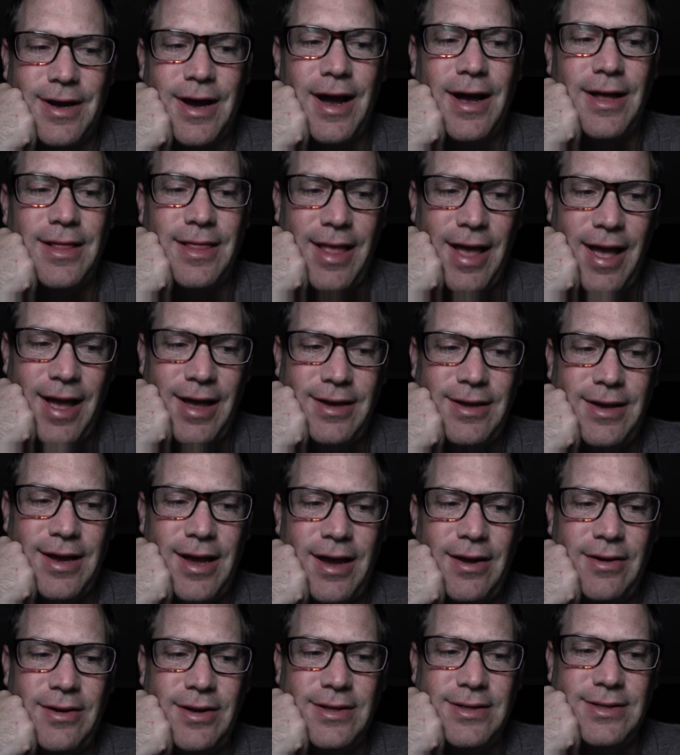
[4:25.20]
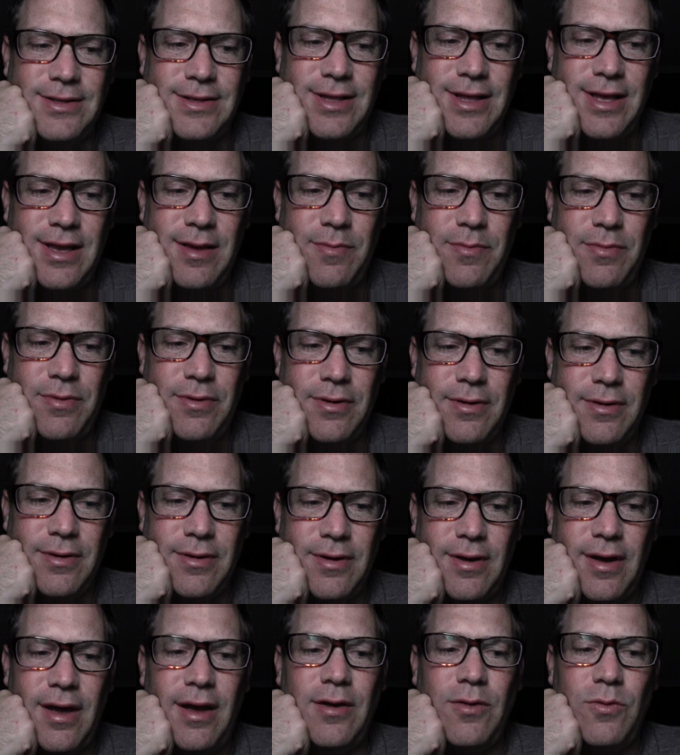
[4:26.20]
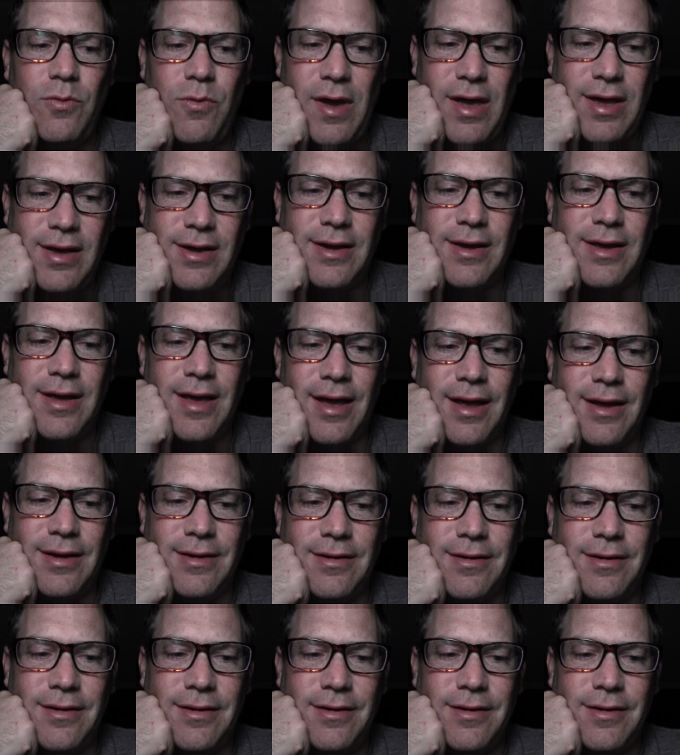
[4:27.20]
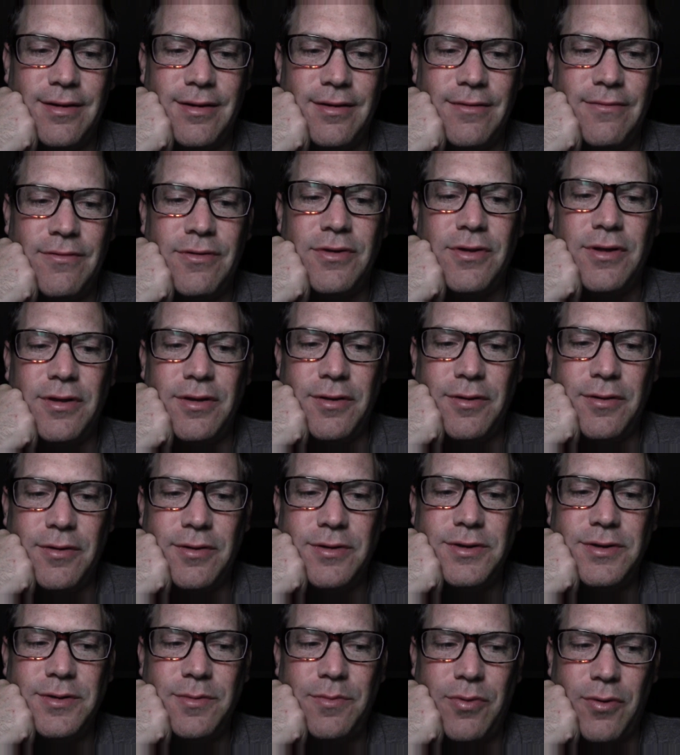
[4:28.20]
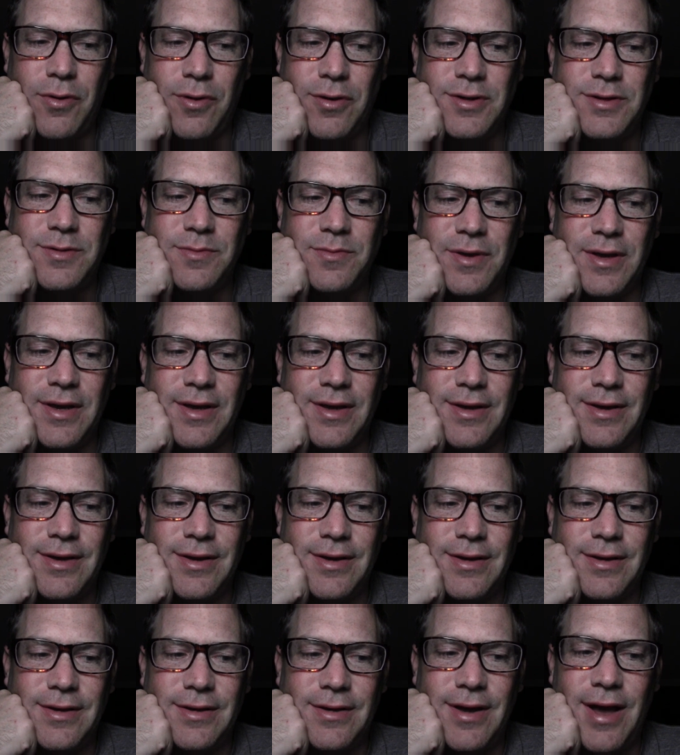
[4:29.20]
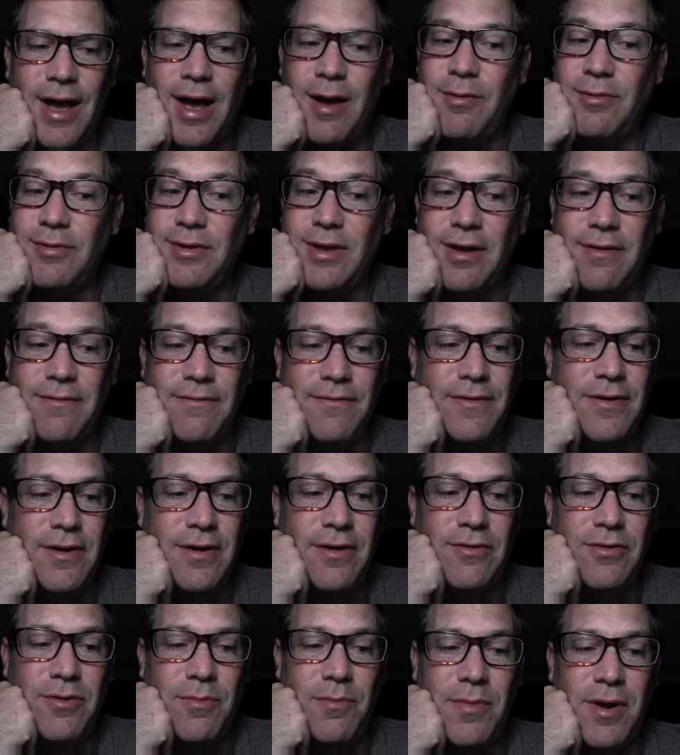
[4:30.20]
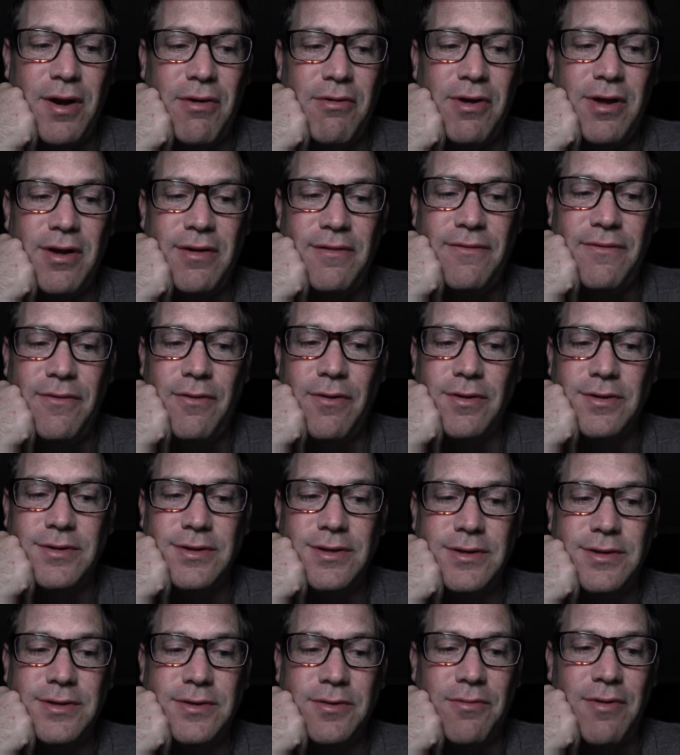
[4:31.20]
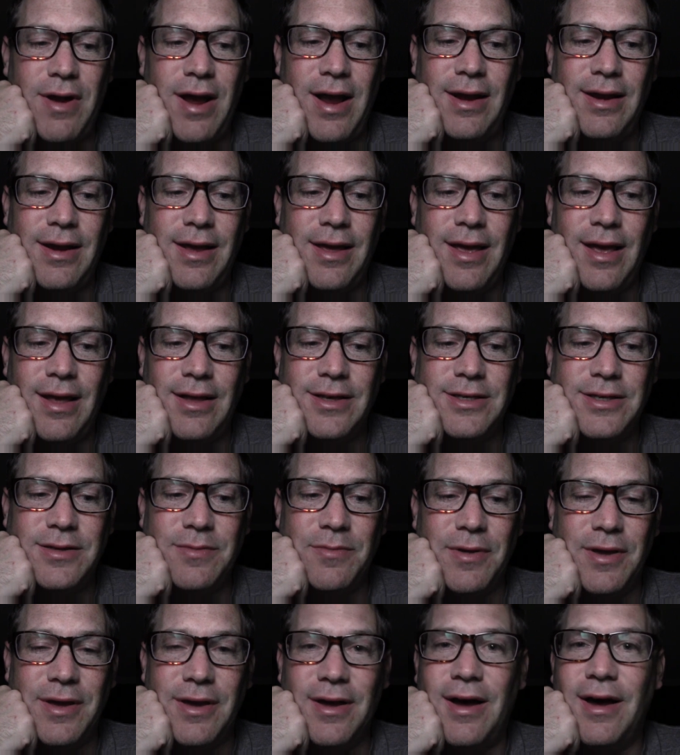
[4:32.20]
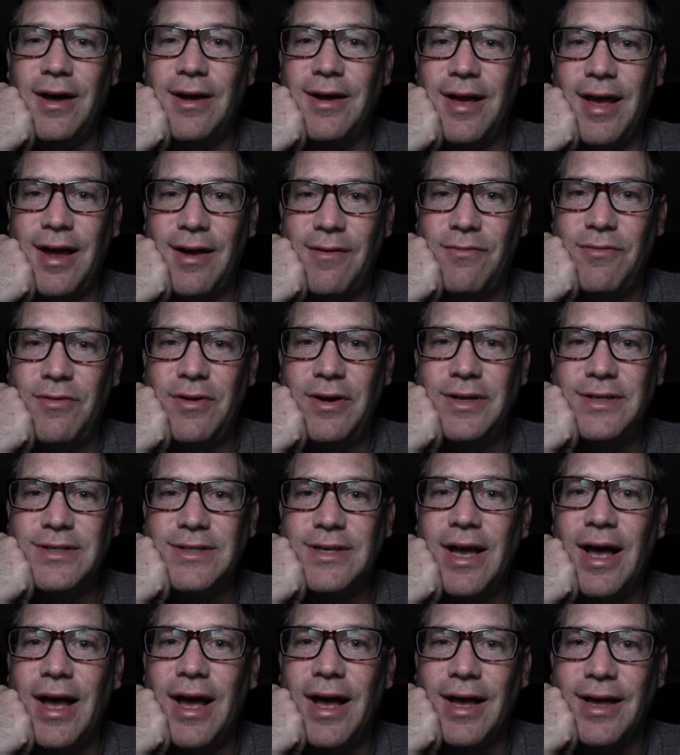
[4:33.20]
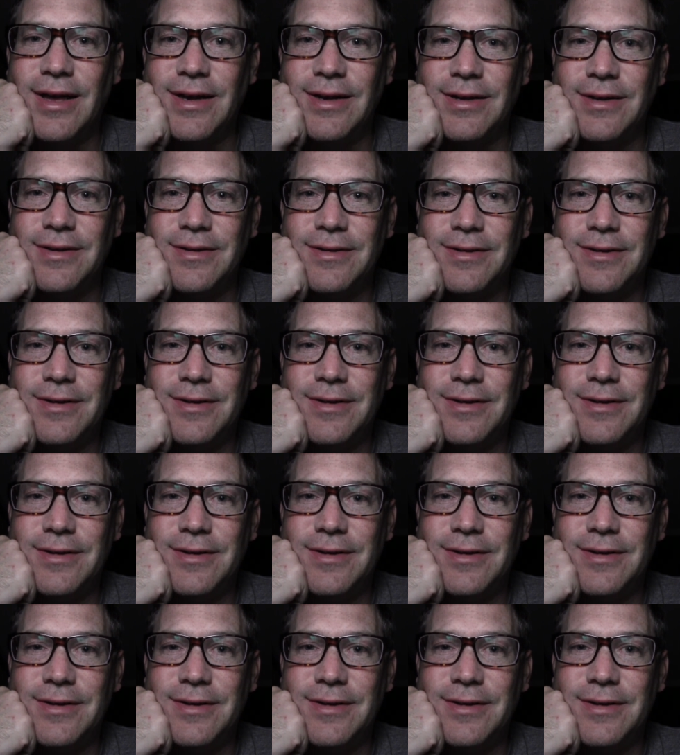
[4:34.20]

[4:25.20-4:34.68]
I lie down and sleep and wake again, for the Lord supports me. I will not fear the myriad forces arrayed against me on every side.